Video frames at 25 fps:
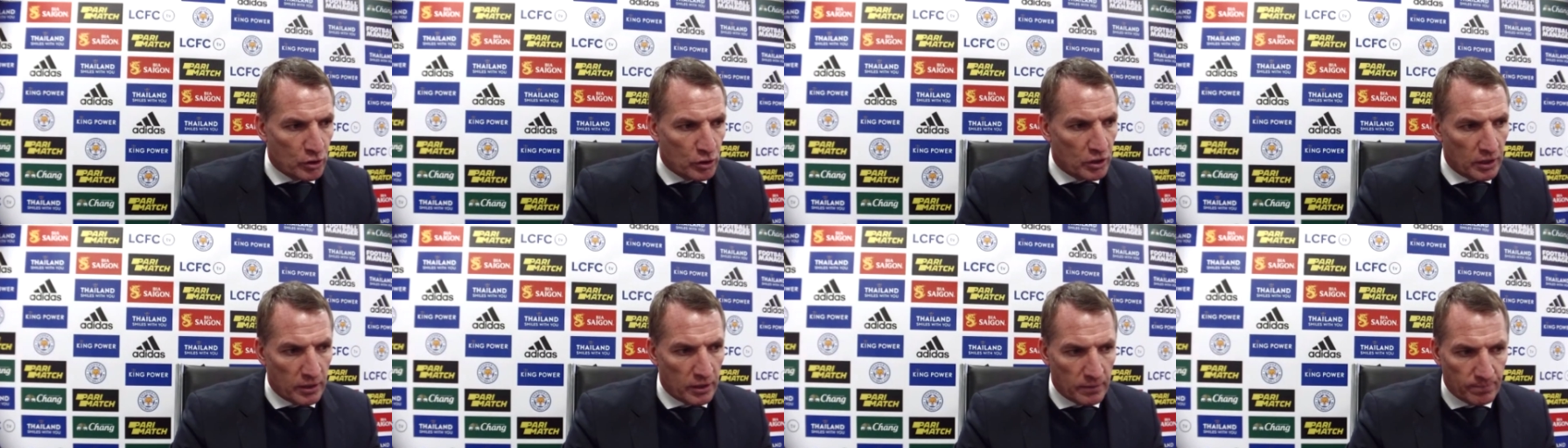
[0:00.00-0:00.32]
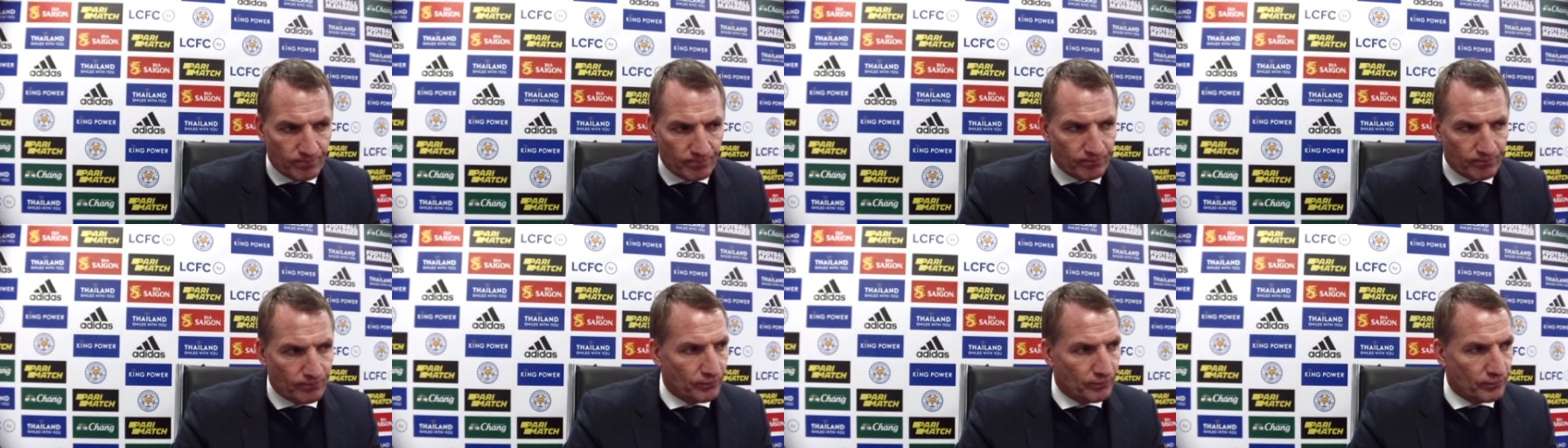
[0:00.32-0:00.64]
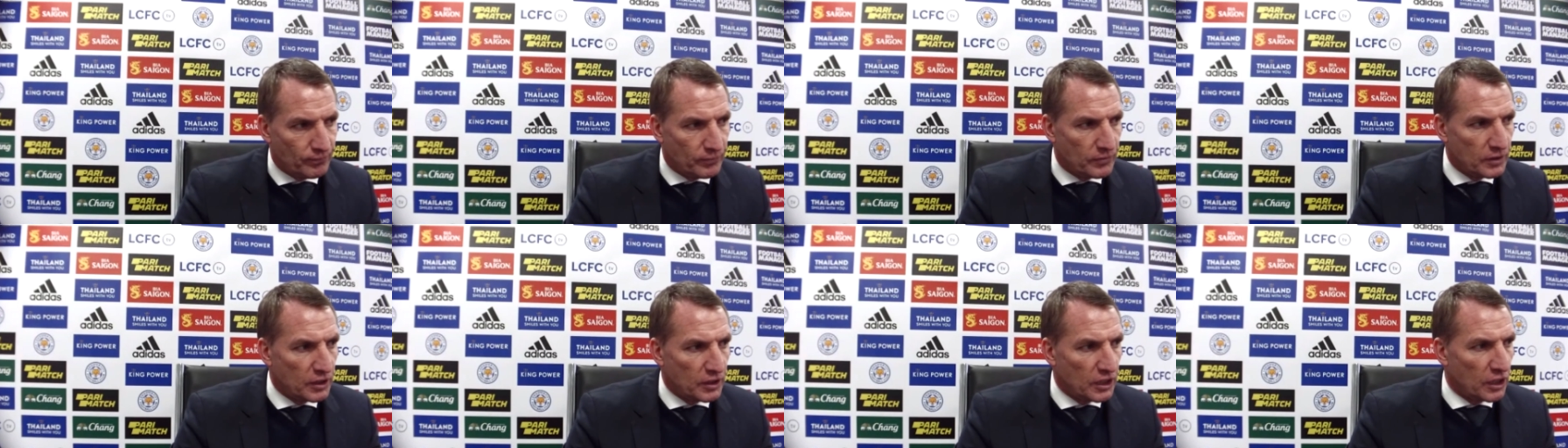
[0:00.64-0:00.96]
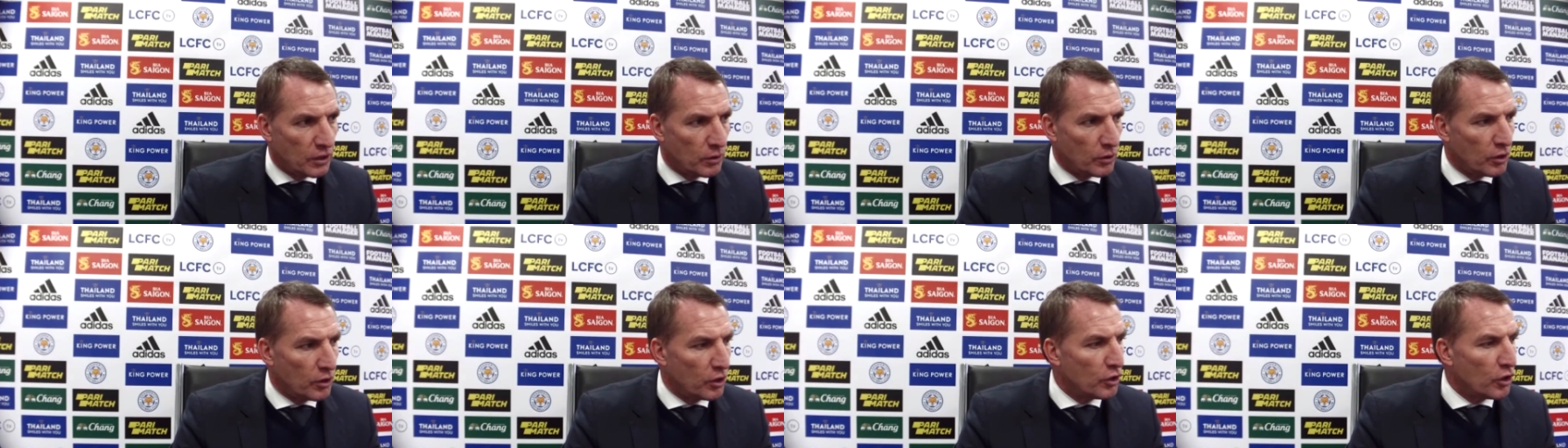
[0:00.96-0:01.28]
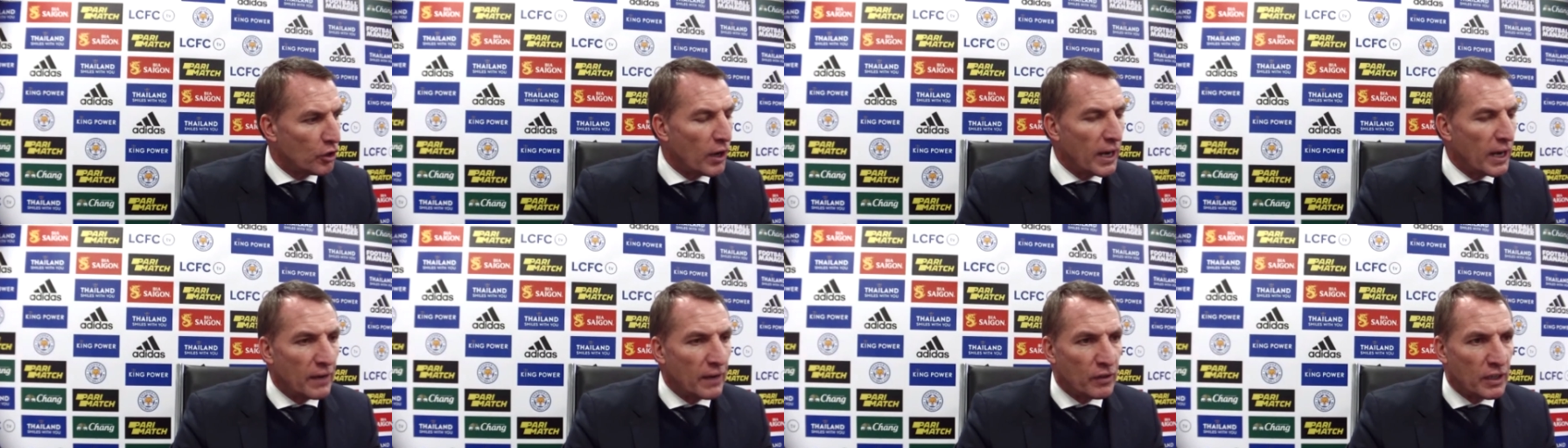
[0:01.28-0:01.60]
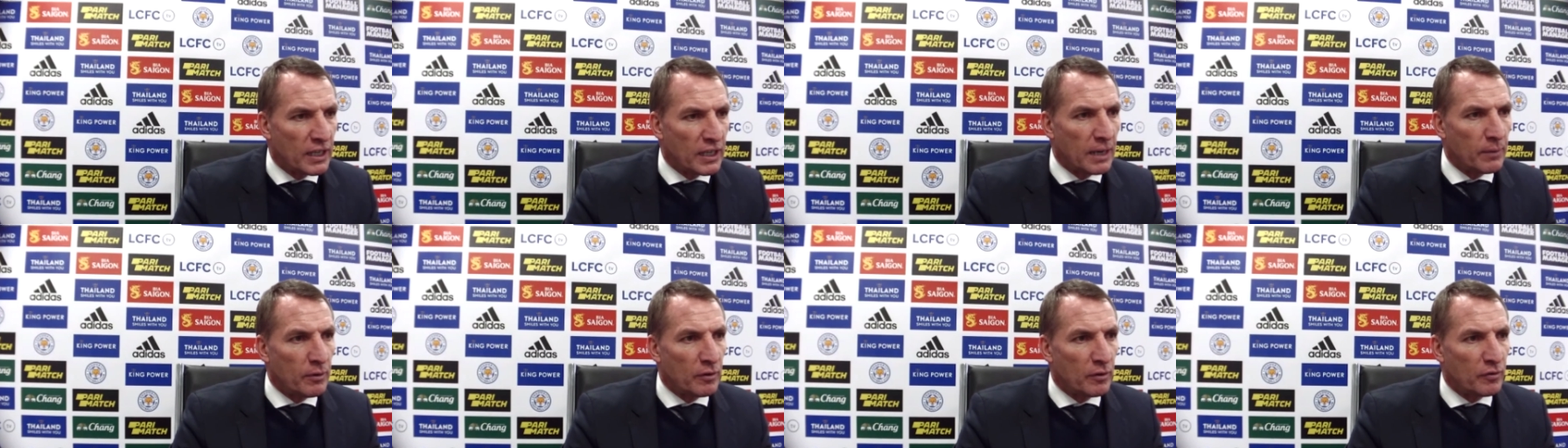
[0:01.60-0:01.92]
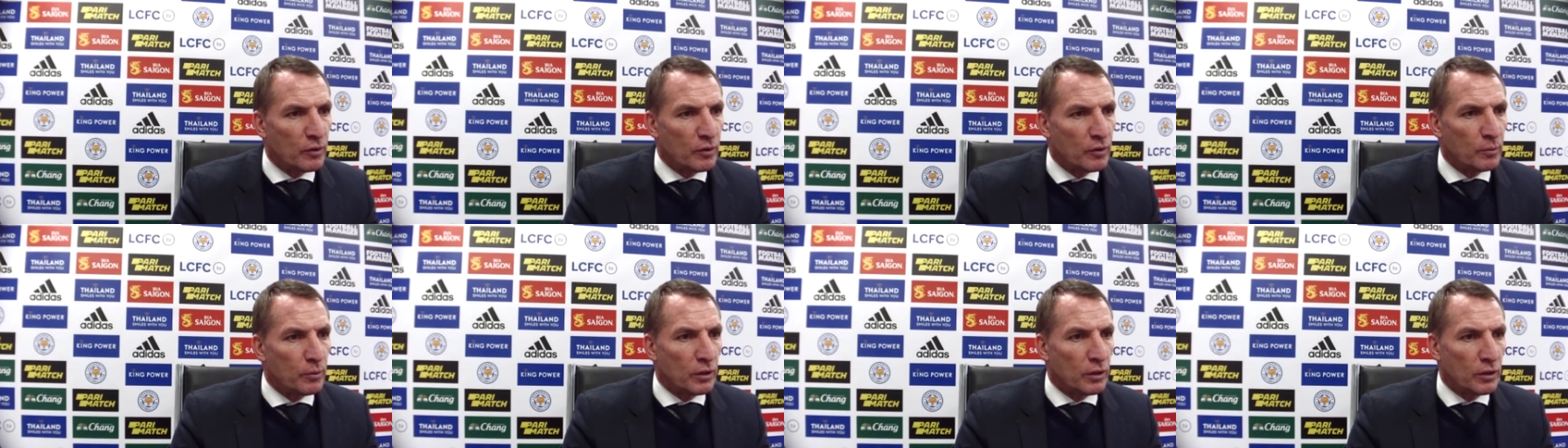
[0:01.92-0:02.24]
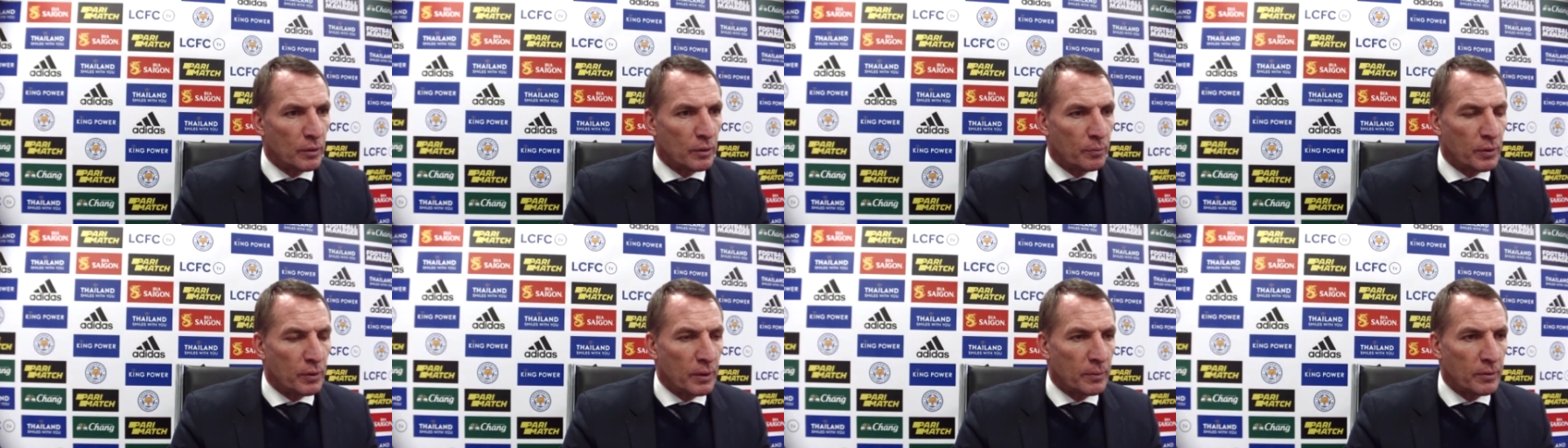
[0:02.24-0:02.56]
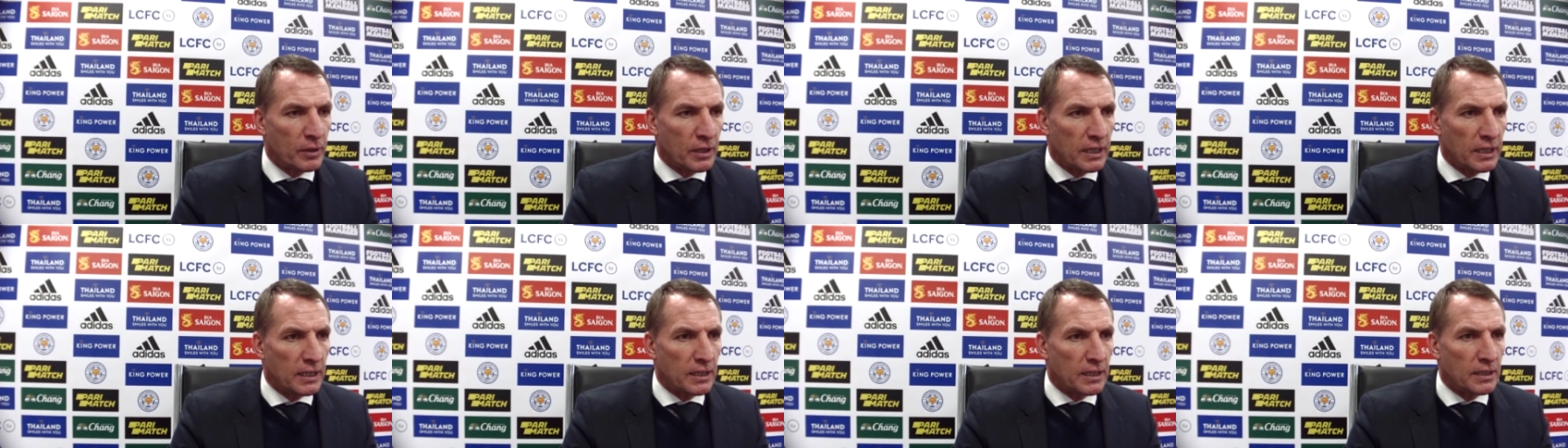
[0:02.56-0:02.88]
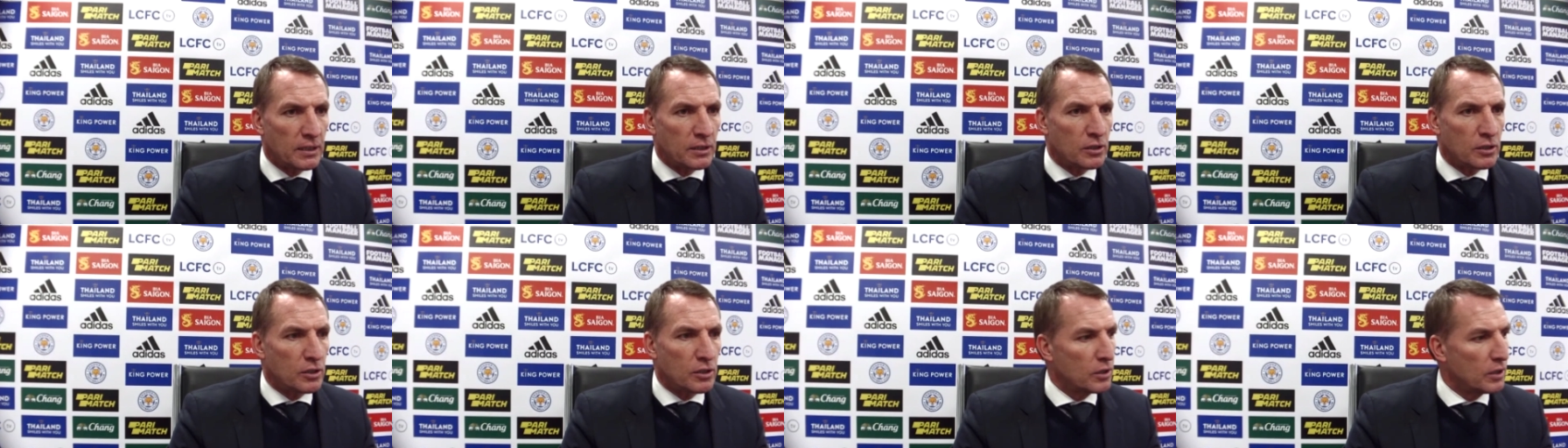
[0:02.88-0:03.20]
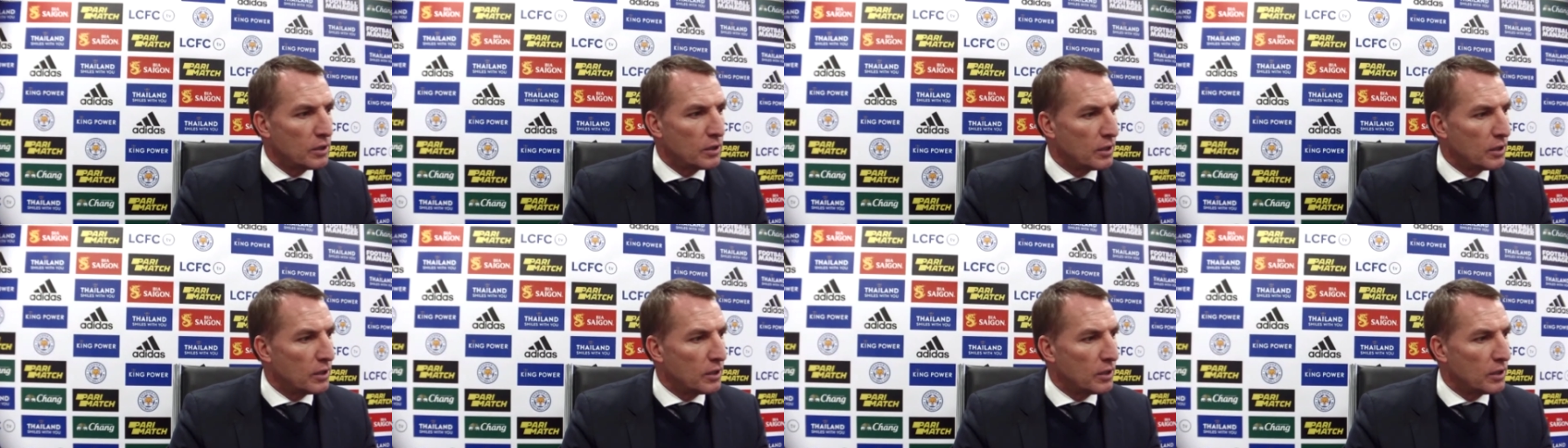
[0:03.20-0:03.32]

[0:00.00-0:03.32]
that, you know, not every game of football in the Premier League is